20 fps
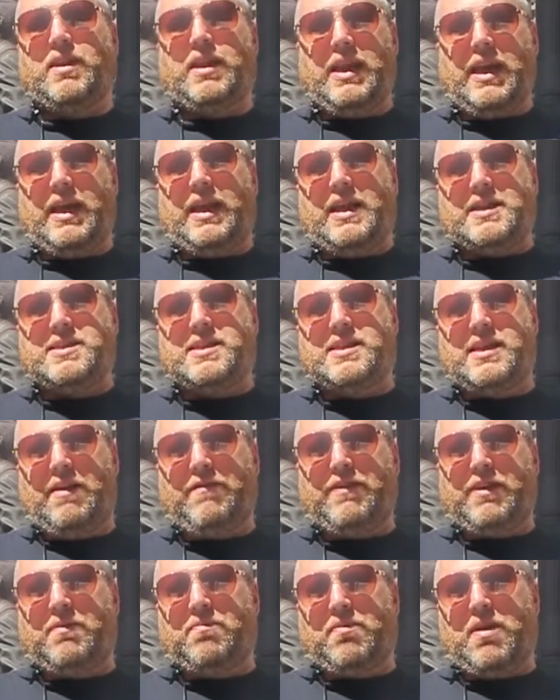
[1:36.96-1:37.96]
Yeah, that's a
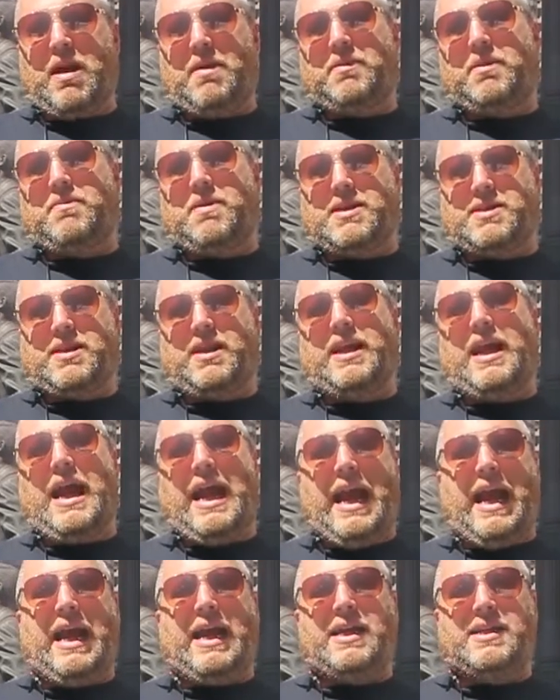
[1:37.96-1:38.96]
definite problem. That's going to
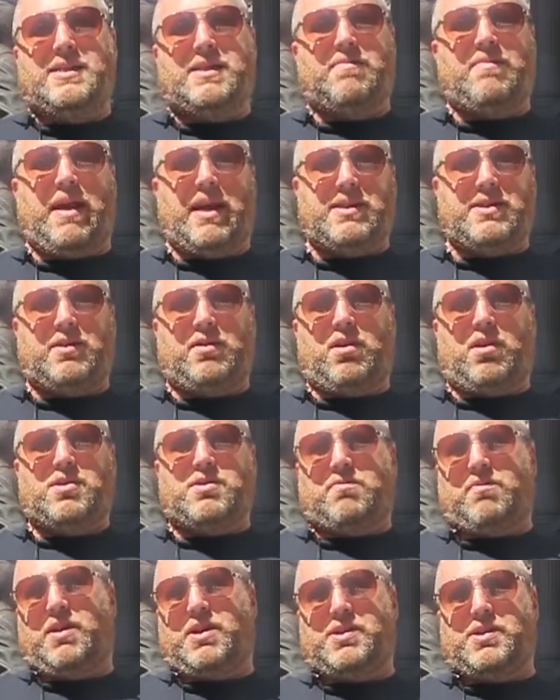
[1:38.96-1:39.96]
add to mass
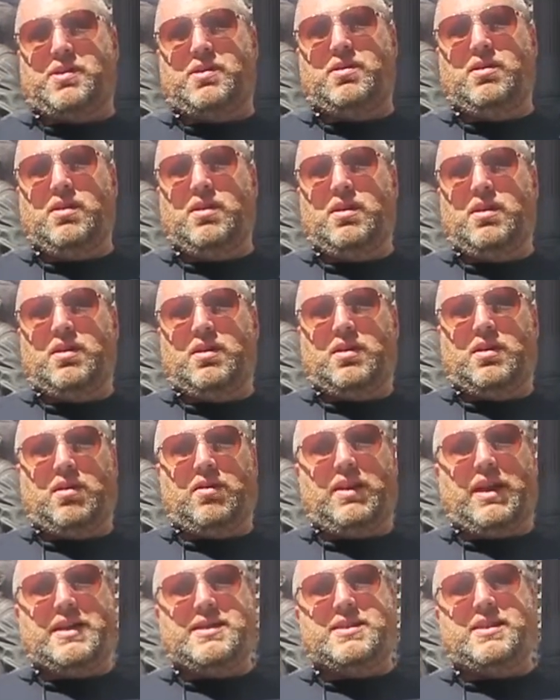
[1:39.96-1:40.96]
incarceration.
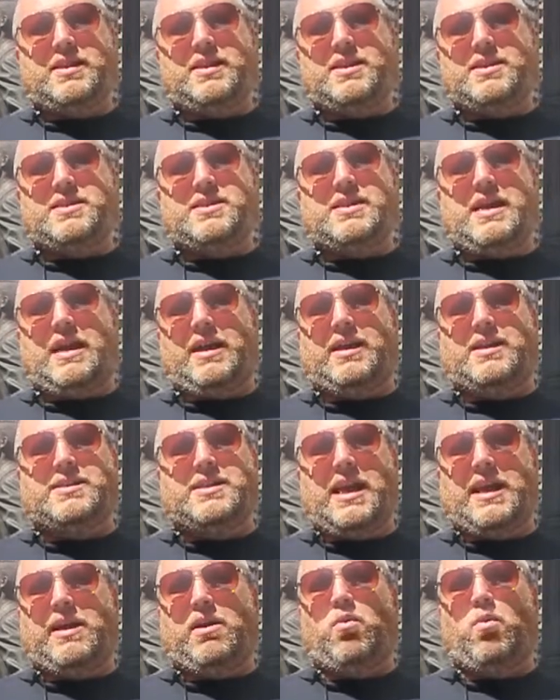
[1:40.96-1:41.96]
No, that's this is not going
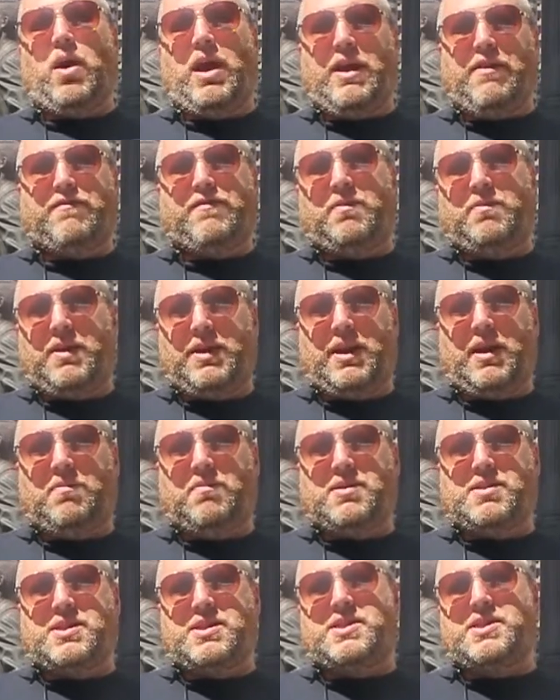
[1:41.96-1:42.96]
to take away from the
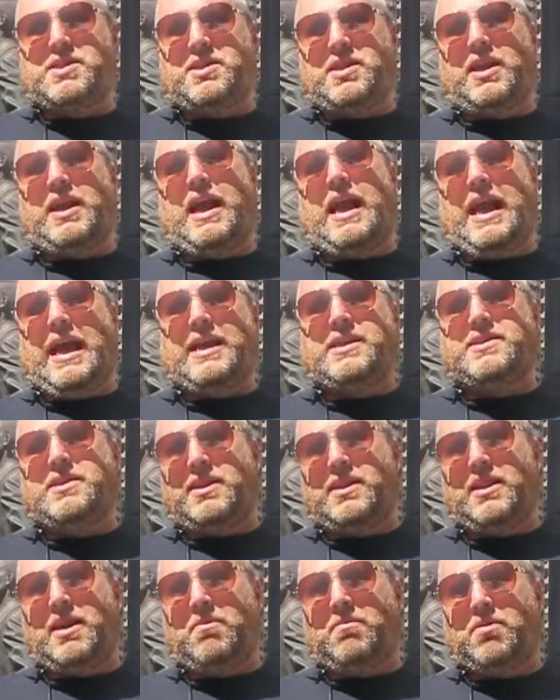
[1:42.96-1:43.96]
numbers. This is going to add to
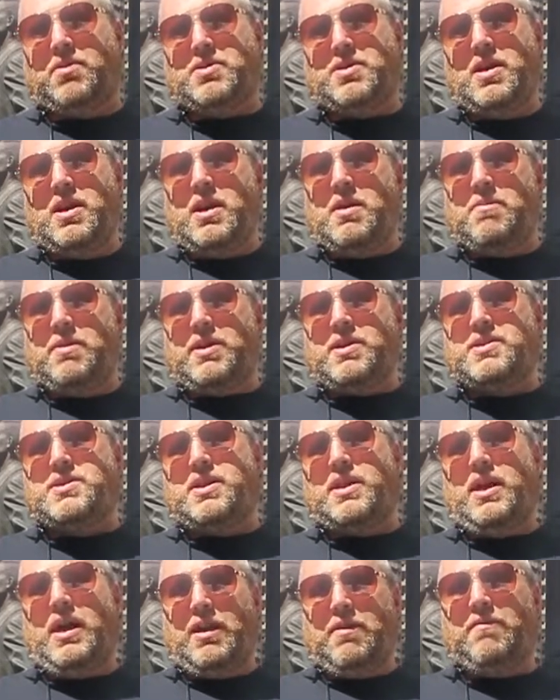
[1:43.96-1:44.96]
the numbers because
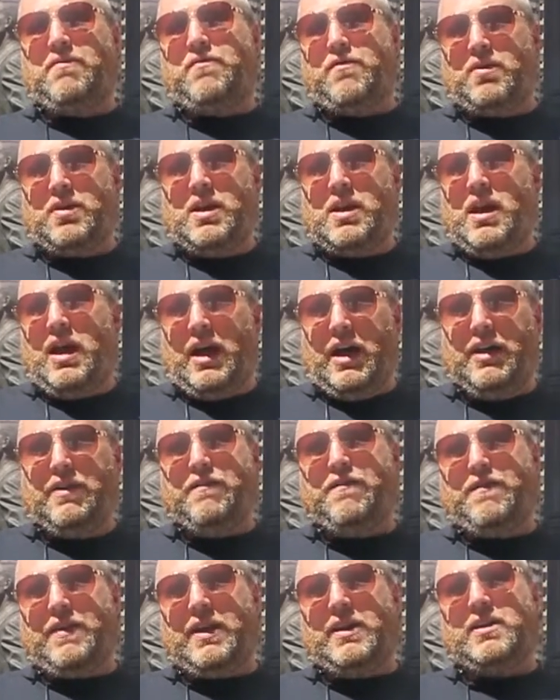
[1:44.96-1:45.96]
it un,
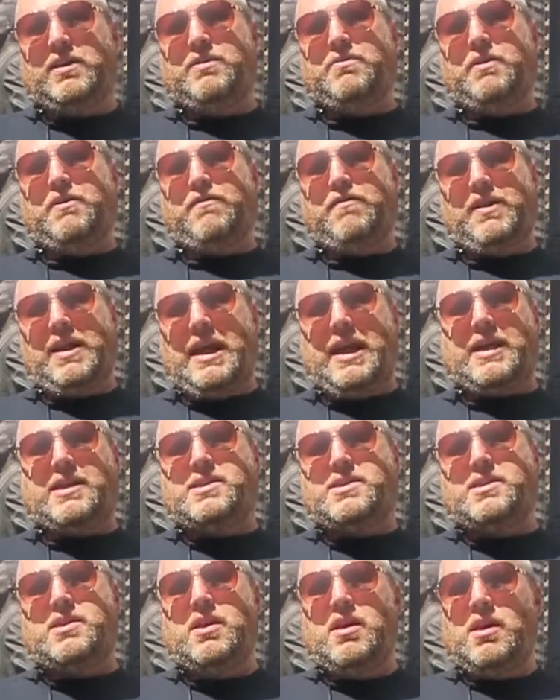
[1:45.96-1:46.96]
unfairly
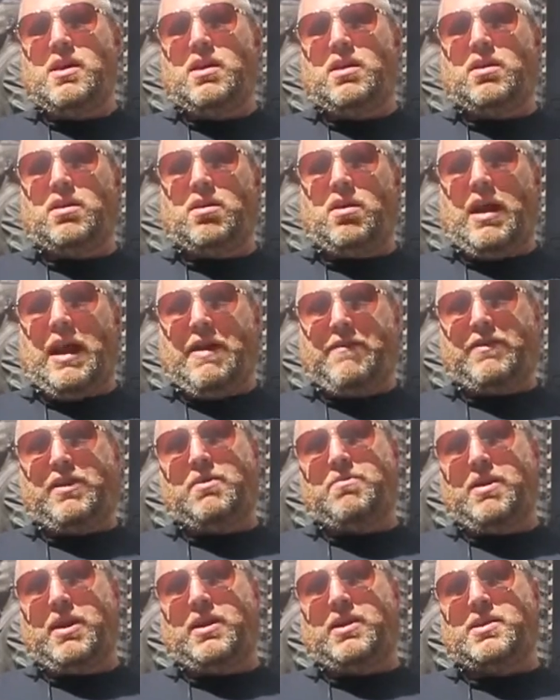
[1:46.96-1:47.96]
reflects, you know, African
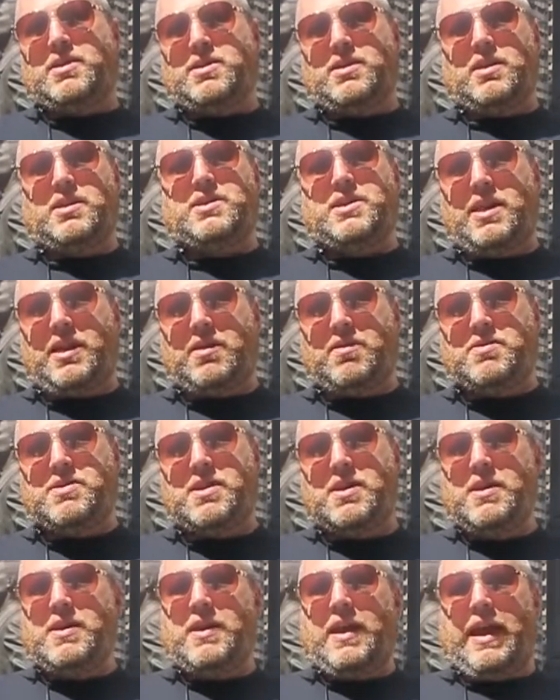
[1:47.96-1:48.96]
Americans,
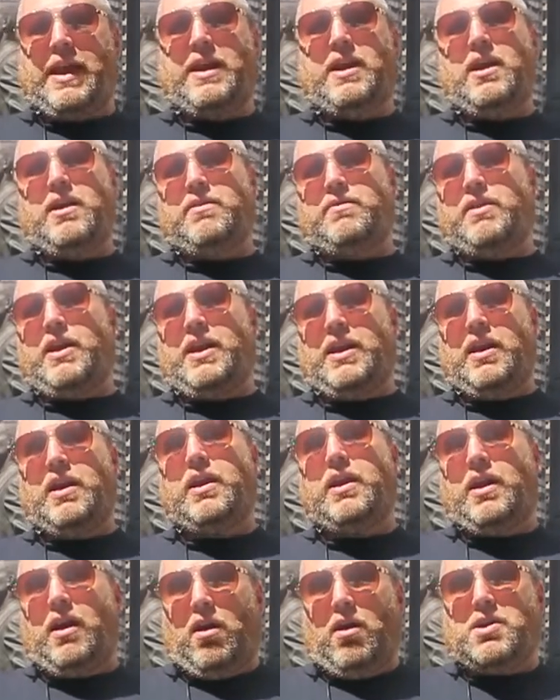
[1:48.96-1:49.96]
Latinos, and it un, and
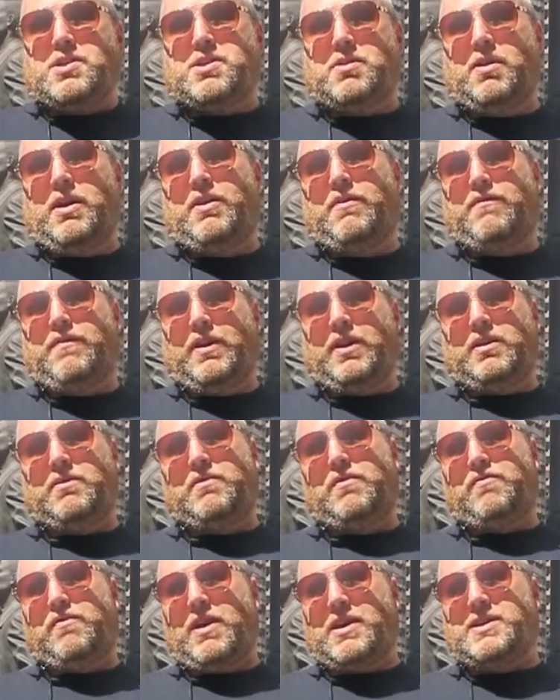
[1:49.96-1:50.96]
un, also unfairly
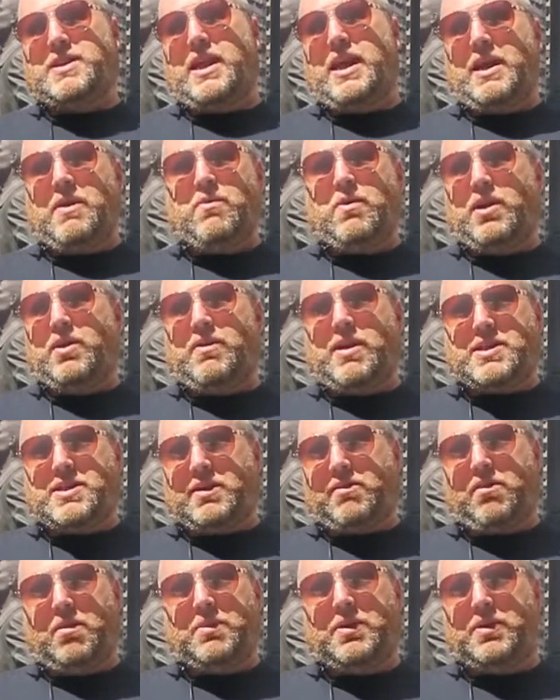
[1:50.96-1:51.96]
reflects anyone who has
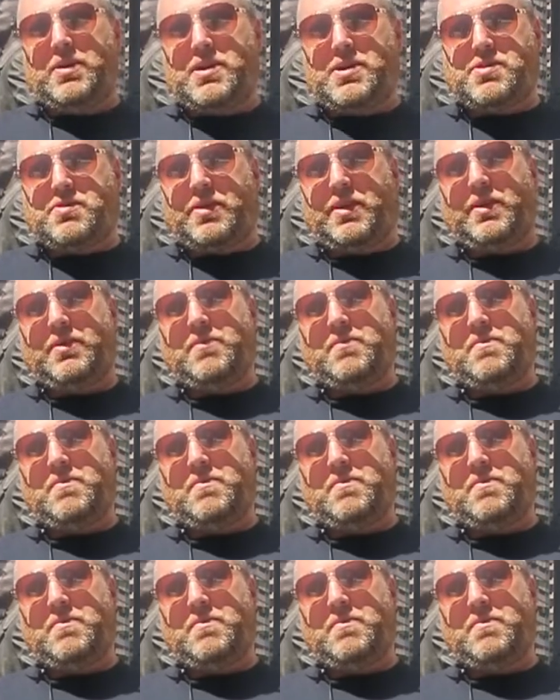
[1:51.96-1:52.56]
a criminal history